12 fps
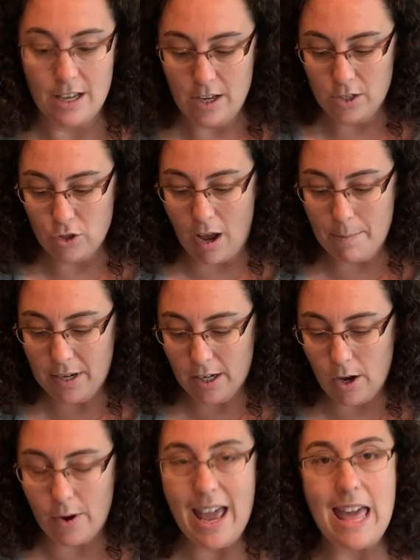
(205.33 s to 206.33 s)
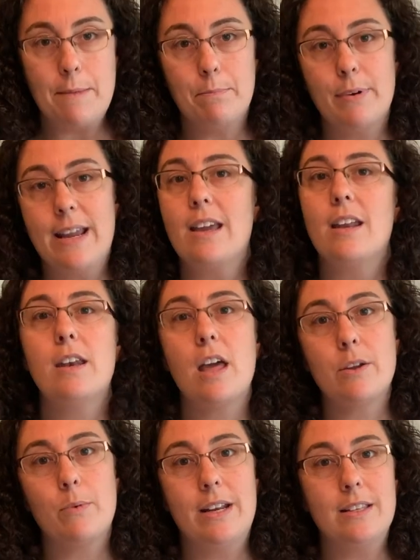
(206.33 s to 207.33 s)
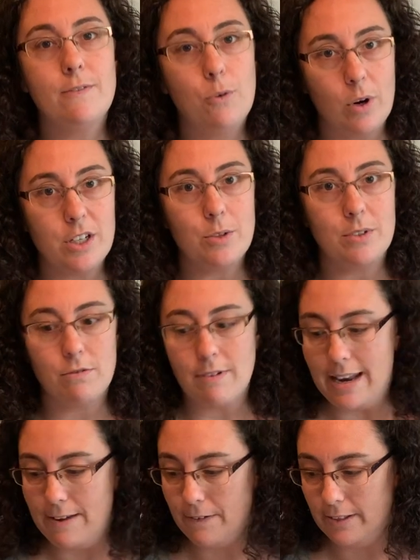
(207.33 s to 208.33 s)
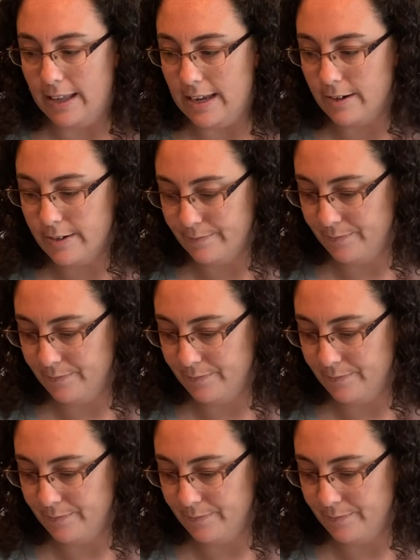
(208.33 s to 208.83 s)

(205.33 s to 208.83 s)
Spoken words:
So I'm gonna go ahead and break another one into 4 so it's ready for later.